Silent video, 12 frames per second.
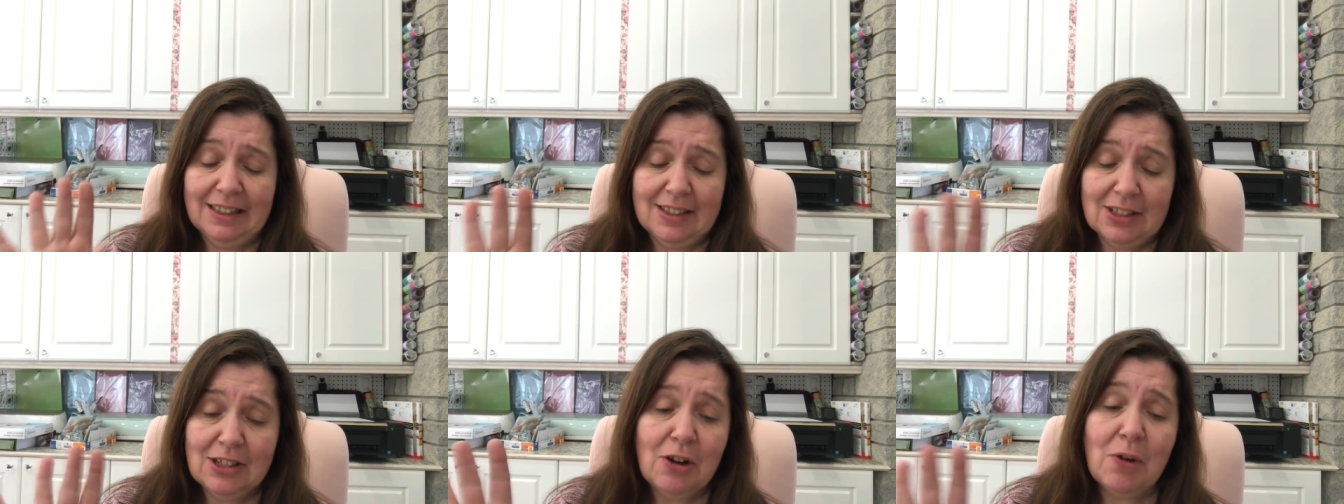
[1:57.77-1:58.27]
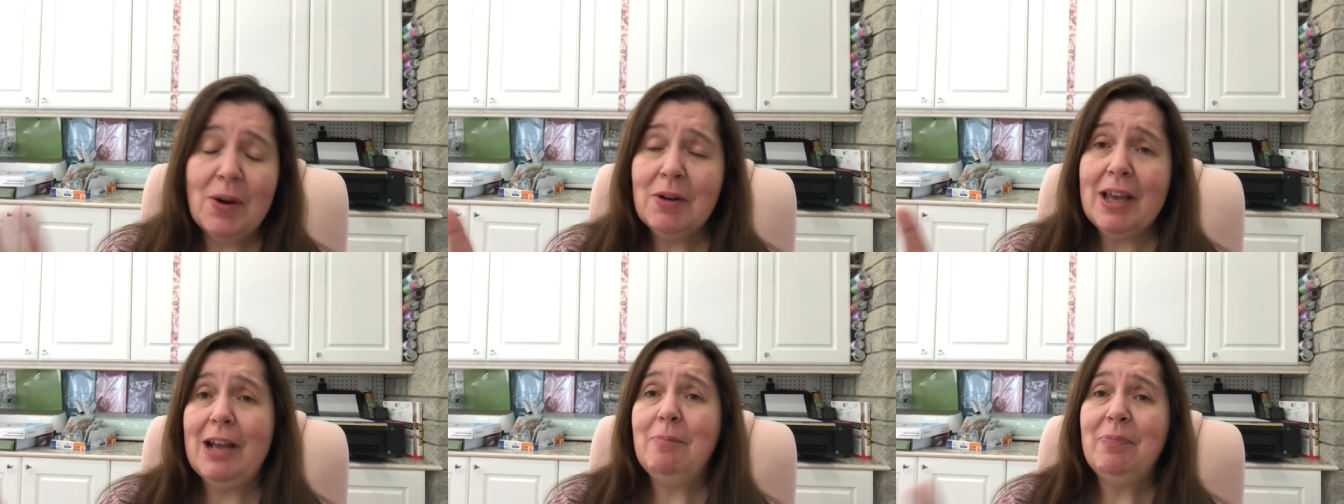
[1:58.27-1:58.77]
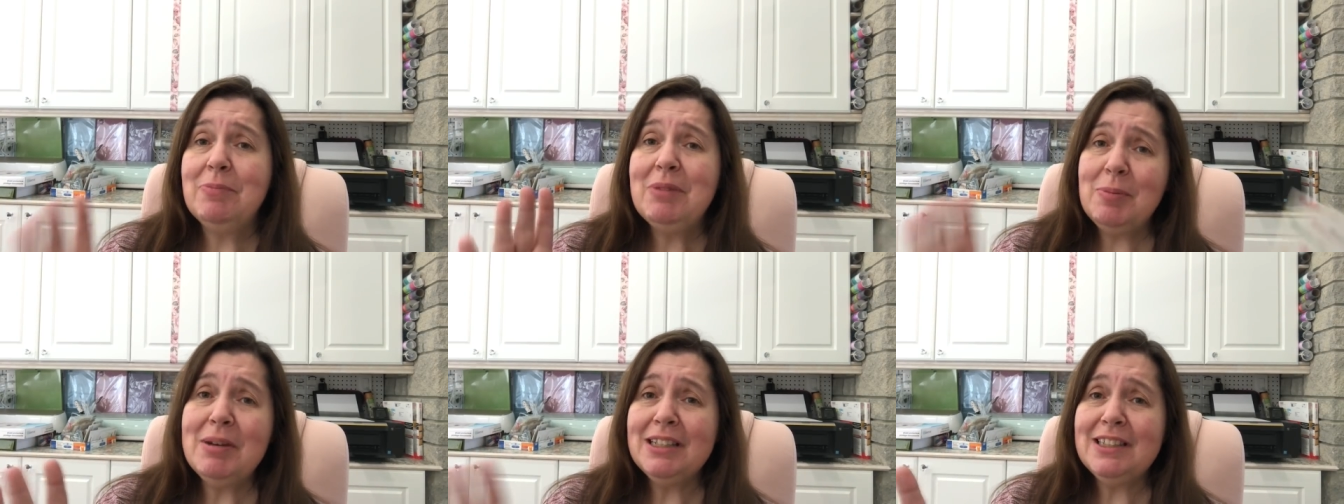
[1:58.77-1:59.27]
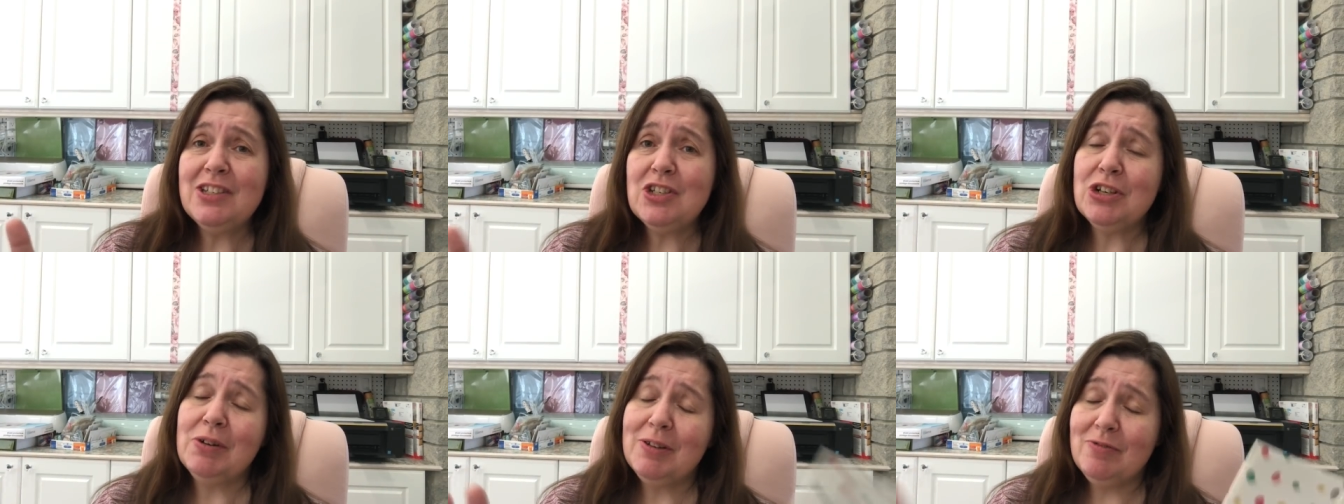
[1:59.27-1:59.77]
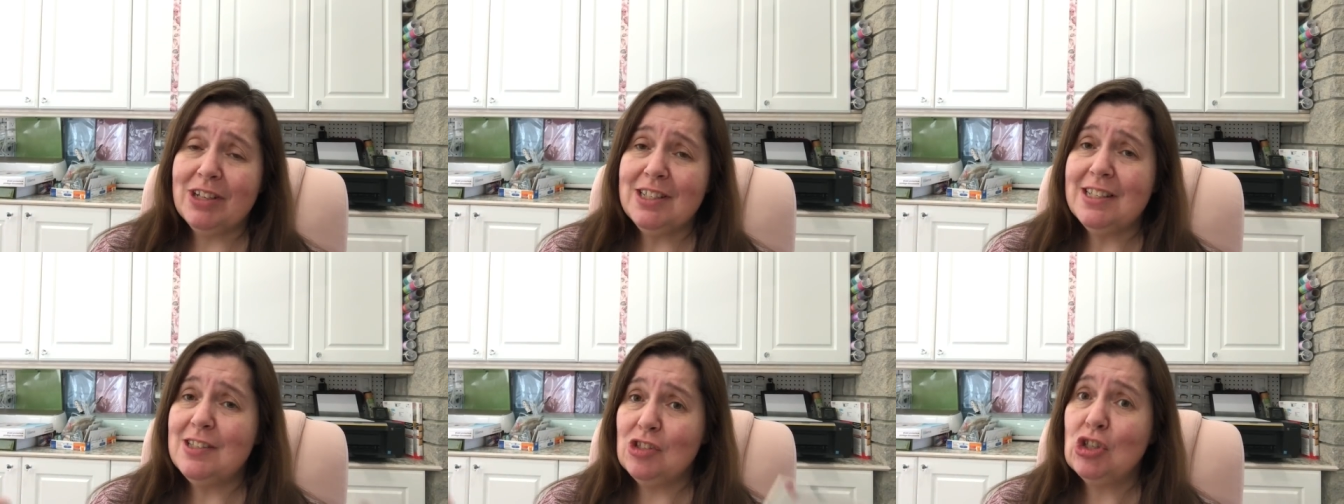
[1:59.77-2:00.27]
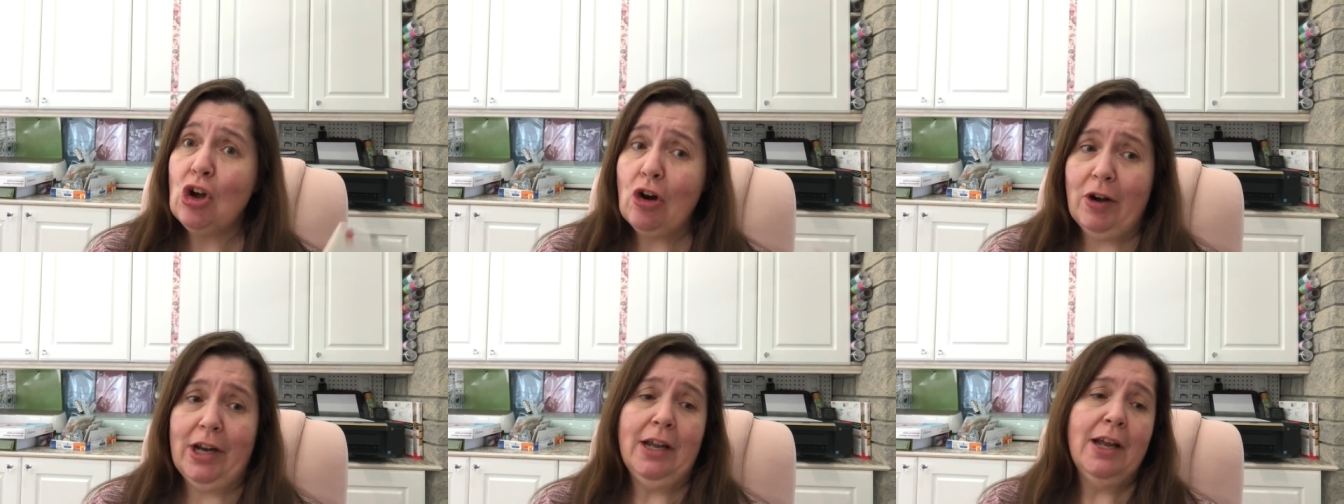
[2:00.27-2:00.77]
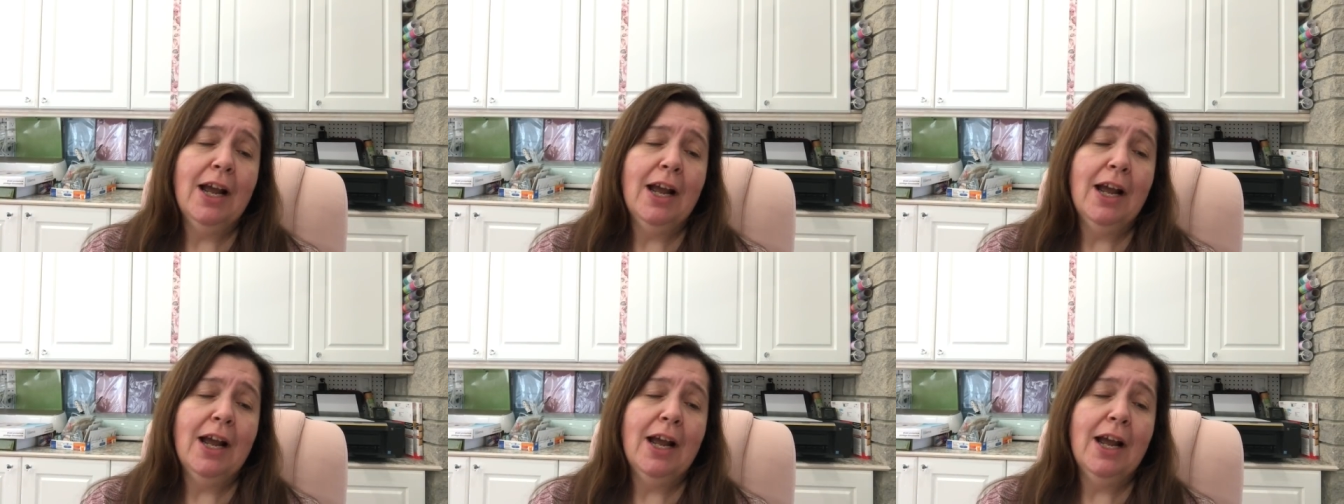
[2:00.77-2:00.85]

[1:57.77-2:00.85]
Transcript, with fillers: So, okay, maybe I did show it. If I did, sorry.